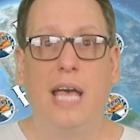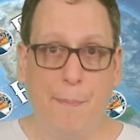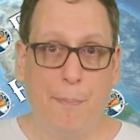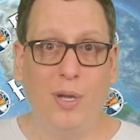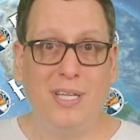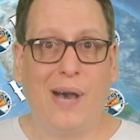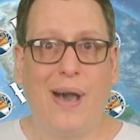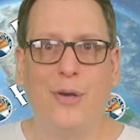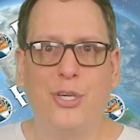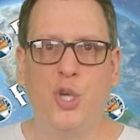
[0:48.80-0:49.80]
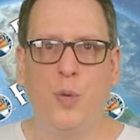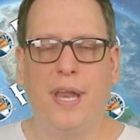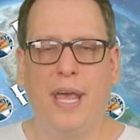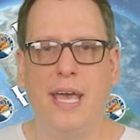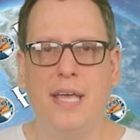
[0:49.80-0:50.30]
and point out how
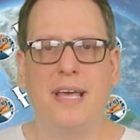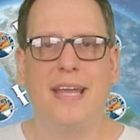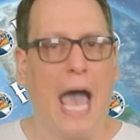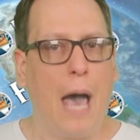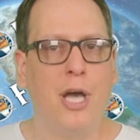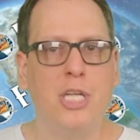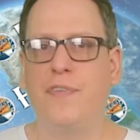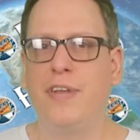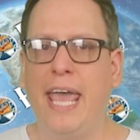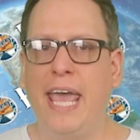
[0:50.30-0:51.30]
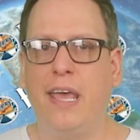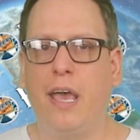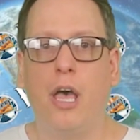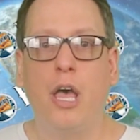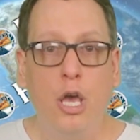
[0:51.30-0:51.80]
stupid it is and how much of an
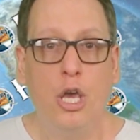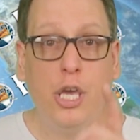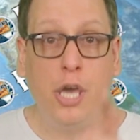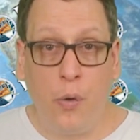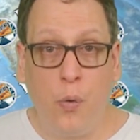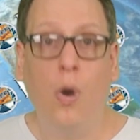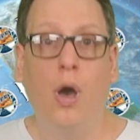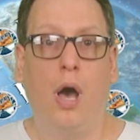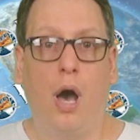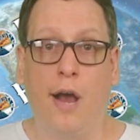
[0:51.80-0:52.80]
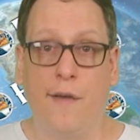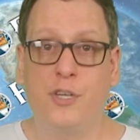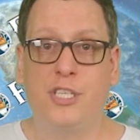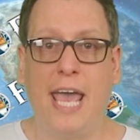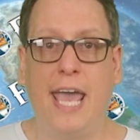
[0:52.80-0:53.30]
idiot you are
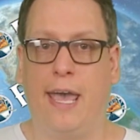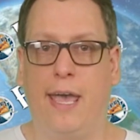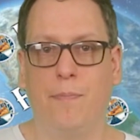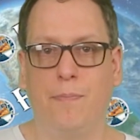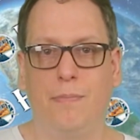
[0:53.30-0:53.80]
for saying it.